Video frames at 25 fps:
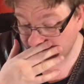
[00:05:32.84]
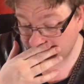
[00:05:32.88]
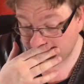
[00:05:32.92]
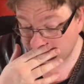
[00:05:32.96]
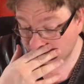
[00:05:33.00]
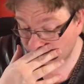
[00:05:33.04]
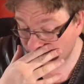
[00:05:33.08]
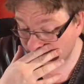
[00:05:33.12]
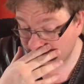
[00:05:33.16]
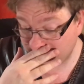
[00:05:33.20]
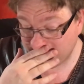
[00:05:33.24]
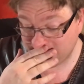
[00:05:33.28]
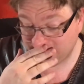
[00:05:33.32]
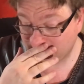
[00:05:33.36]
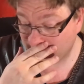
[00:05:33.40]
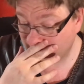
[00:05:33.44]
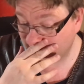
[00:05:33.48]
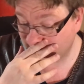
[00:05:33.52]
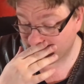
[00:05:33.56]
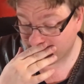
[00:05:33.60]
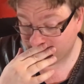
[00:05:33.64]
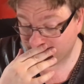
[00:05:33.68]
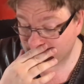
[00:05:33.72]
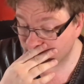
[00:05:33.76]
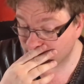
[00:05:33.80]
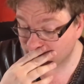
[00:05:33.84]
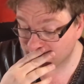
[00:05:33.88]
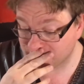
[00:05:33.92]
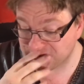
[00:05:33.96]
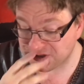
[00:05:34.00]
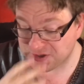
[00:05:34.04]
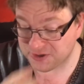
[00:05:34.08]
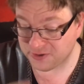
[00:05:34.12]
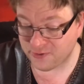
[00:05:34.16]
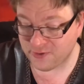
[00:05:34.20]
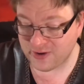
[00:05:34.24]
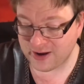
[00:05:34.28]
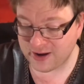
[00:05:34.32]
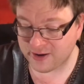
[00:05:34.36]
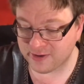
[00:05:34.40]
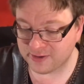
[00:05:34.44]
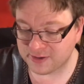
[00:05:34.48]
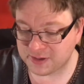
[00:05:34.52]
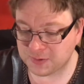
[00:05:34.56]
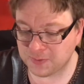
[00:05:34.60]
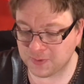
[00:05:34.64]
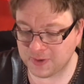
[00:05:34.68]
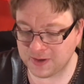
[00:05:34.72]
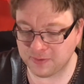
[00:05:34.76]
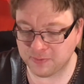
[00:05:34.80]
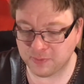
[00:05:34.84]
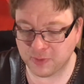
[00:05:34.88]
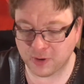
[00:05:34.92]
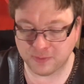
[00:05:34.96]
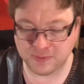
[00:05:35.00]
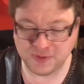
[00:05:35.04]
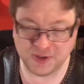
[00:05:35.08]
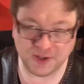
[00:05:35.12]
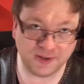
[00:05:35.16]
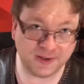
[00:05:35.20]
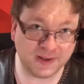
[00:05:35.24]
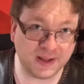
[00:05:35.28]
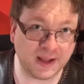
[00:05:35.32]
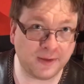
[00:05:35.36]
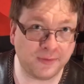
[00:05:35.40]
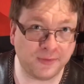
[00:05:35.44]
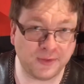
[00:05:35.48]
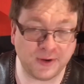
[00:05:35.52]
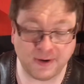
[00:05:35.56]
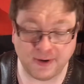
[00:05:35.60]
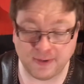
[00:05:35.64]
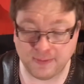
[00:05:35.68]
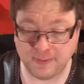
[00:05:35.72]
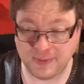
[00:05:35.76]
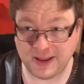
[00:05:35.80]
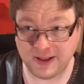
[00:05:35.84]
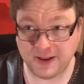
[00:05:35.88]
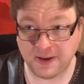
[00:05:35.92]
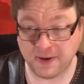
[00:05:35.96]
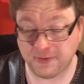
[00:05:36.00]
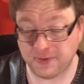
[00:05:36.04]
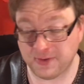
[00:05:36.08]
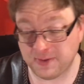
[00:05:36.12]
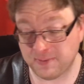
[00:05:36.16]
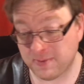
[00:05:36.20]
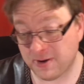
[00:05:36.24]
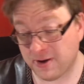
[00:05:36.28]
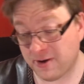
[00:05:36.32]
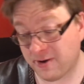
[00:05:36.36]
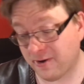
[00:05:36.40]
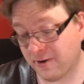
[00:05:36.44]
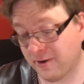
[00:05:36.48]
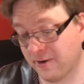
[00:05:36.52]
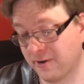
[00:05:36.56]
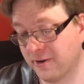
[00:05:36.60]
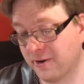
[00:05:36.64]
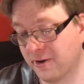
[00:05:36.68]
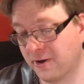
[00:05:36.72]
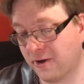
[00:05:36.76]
are quite a lot of concert records with Bob Dylan out there, and many of them are